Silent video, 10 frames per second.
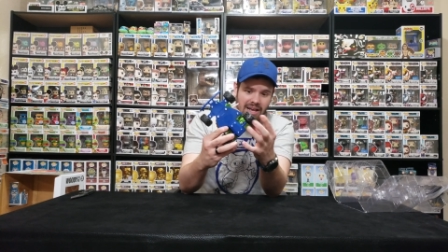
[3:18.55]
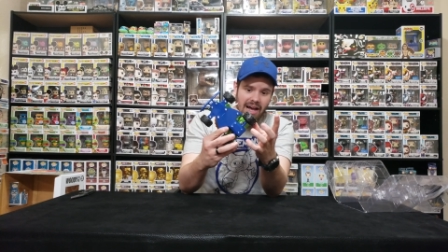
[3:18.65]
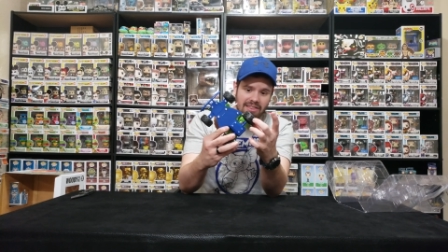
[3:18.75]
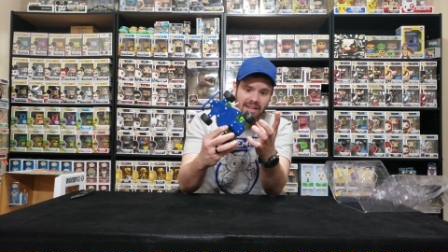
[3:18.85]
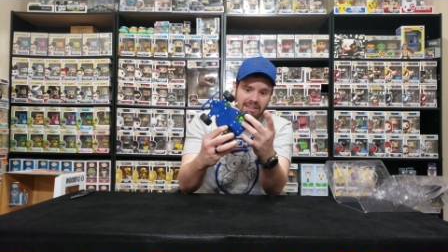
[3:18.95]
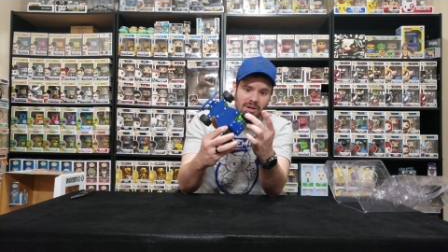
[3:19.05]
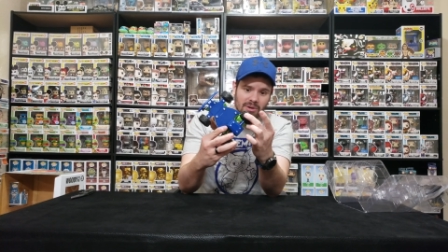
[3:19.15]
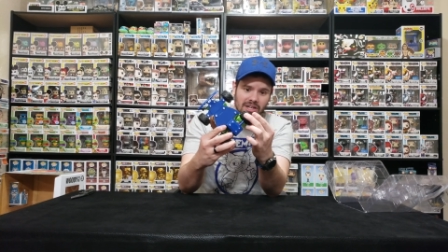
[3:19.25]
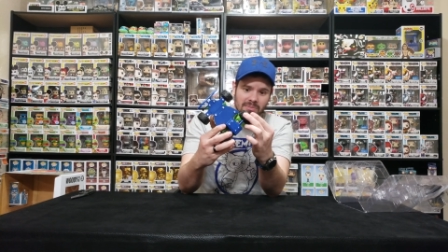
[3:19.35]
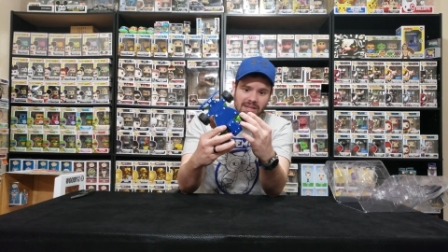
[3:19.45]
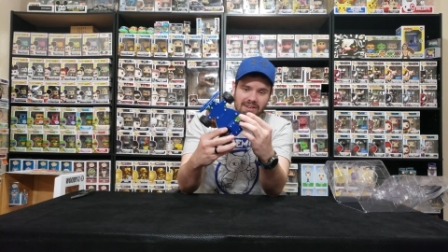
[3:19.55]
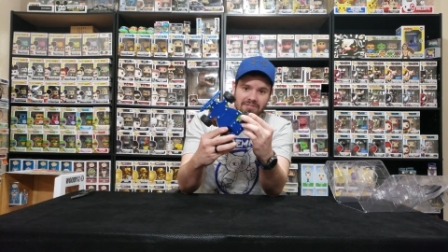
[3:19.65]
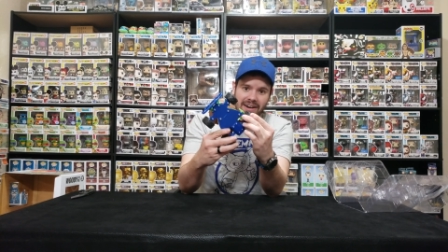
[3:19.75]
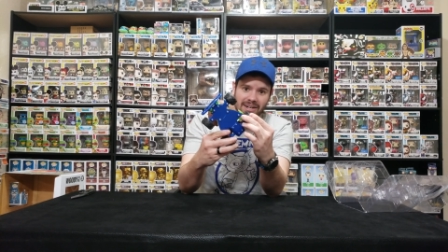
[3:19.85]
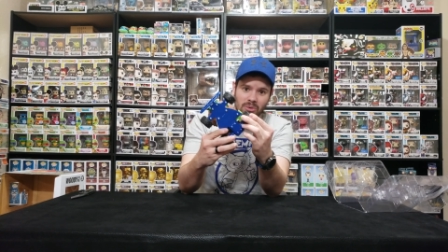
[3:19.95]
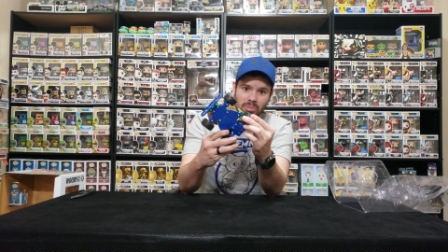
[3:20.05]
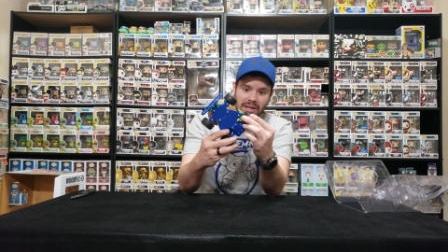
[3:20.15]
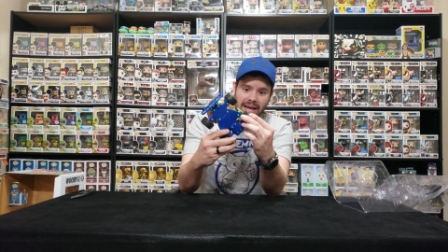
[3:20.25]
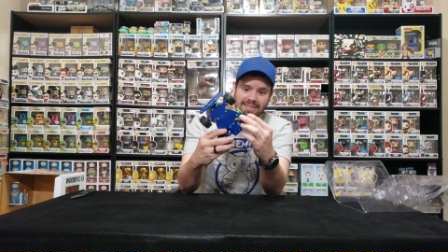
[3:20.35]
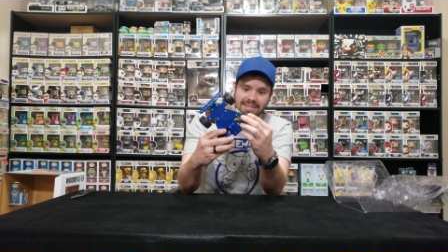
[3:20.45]
I thought they were going to be like a vinyl
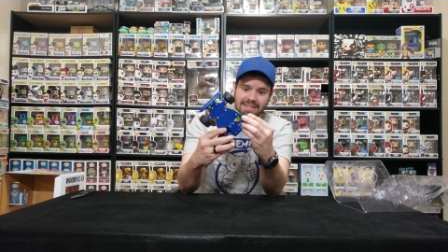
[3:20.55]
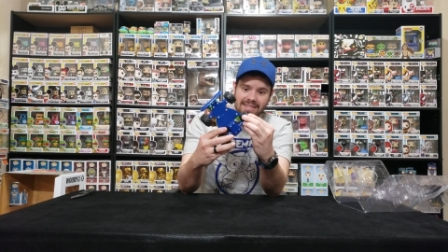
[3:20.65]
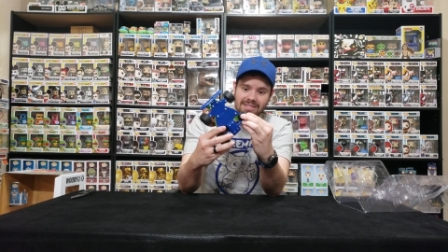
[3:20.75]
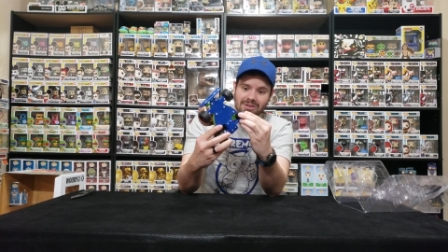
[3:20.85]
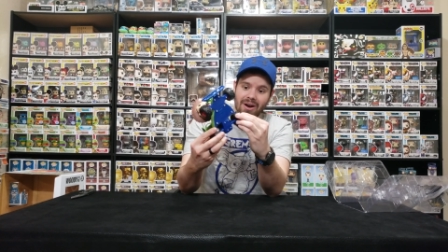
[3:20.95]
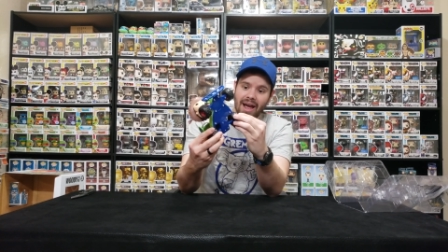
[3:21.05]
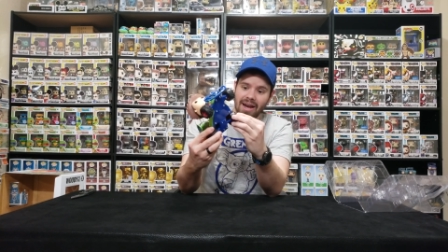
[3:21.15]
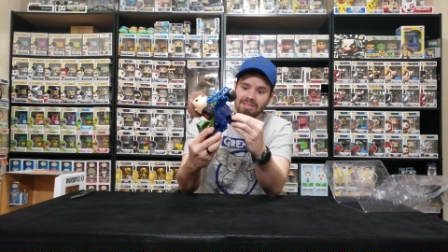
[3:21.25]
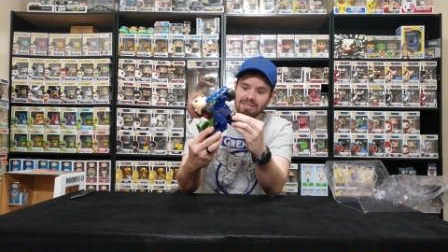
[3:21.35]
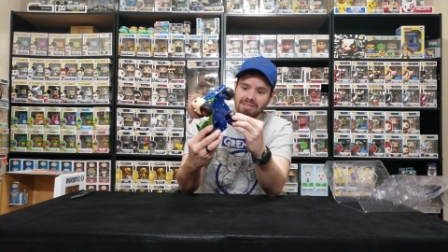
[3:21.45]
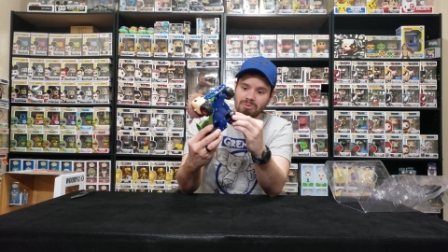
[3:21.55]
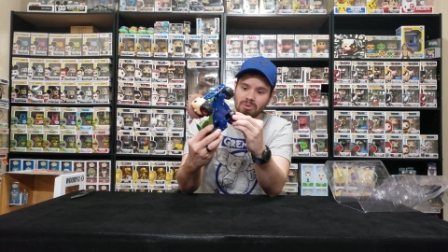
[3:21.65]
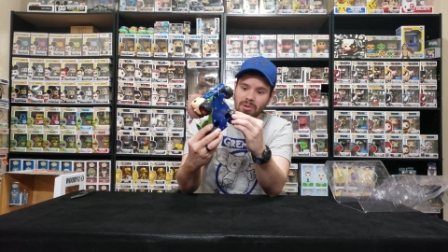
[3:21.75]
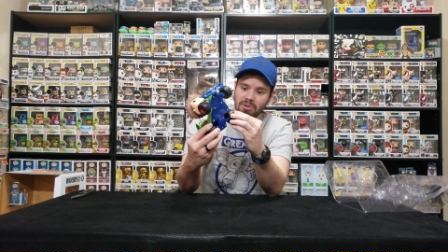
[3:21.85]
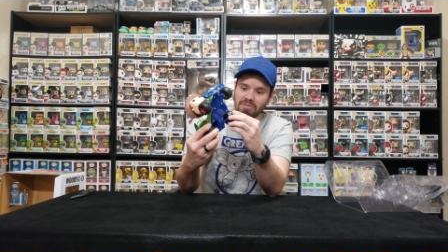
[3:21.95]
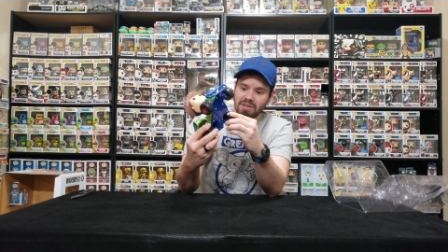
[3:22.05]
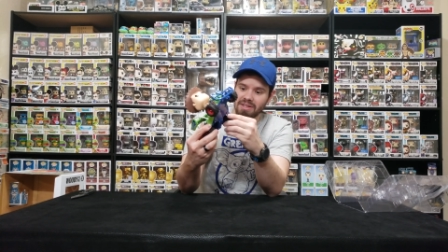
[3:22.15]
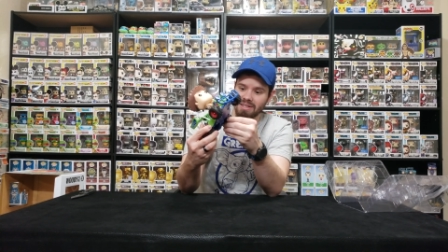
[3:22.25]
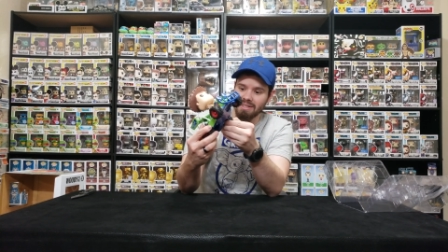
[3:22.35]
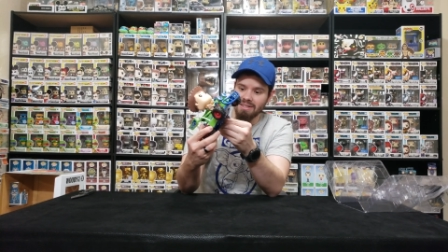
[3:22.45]
plastic. These are actually rubber
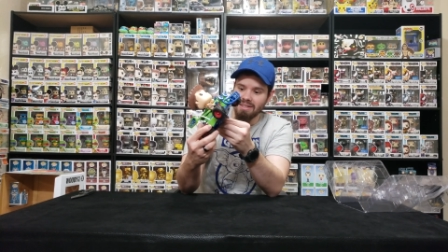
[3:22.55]
filling.